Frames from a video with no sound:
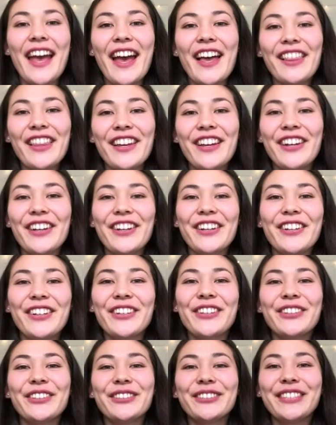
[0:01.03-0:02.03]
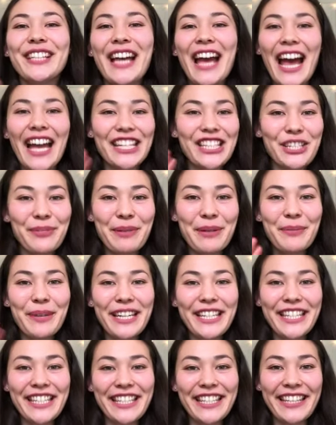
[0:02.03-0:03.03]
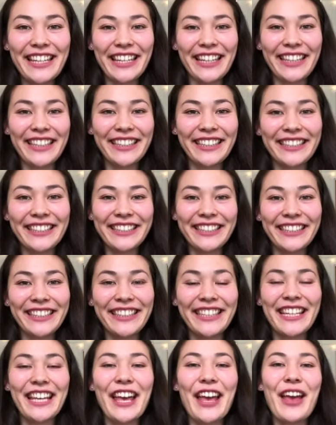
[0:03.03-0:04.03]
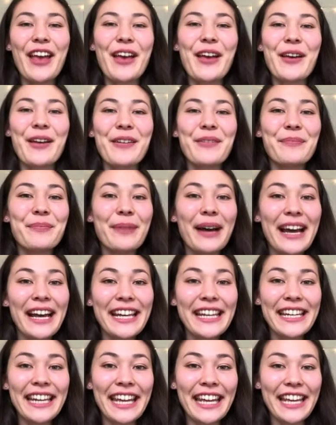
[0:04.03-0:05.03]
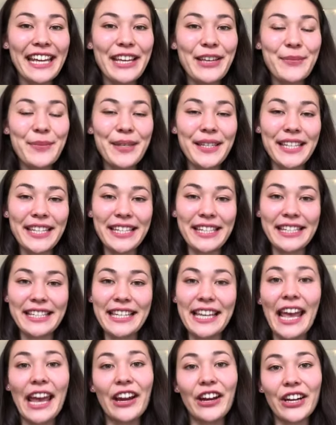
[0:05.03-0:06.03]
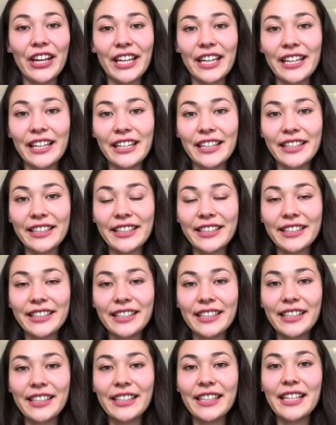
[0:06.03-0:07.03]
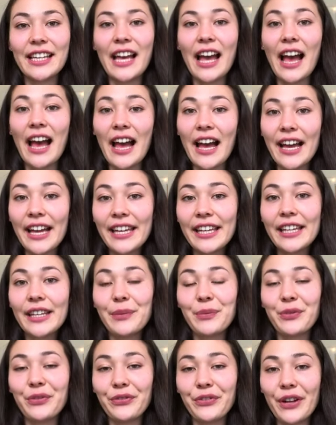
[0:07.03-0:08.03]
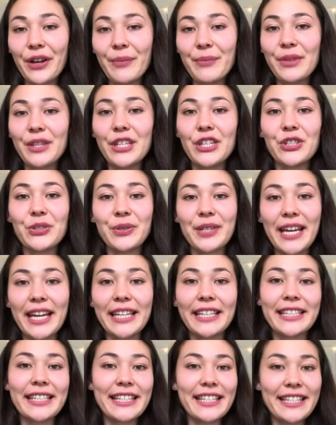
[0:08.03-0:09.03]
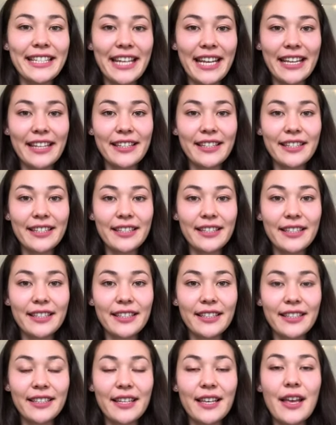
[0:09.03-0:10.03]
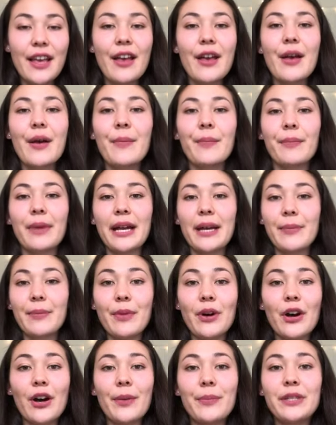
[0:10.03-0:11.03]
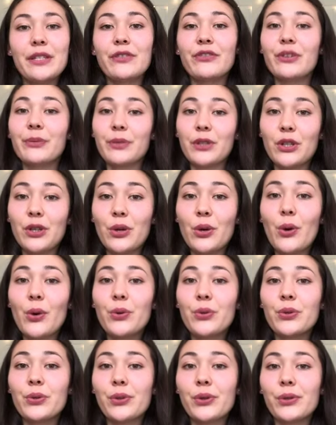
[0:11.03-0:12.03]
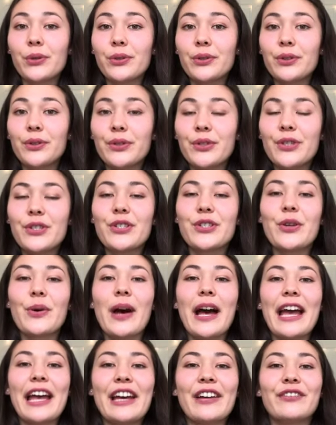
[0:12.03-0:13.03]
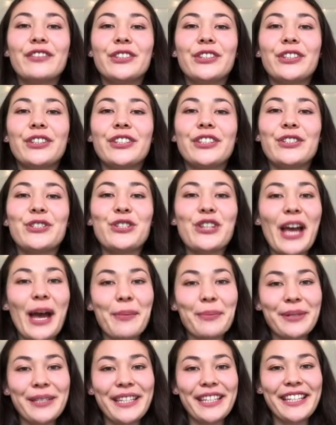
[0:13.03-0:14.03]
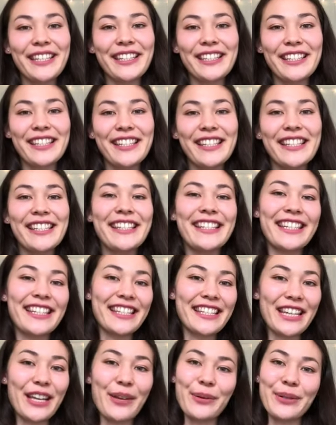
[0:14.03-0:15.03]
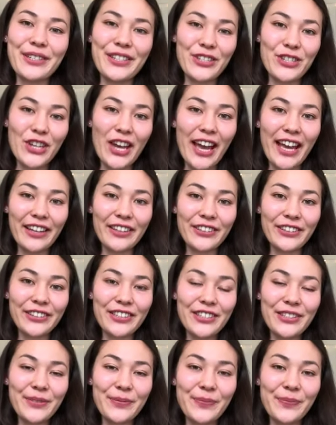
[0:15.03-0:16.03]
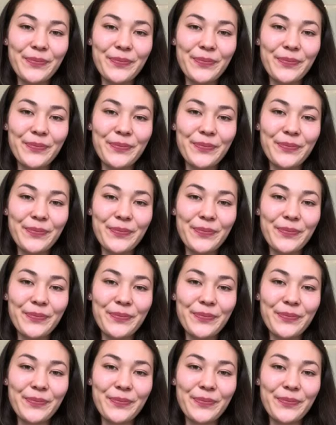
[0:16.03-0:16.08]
Hello, hajimemashite. My name is Erika. I am from the United States. My mom is from Kyoto, so I have learned Japanese since I was a child.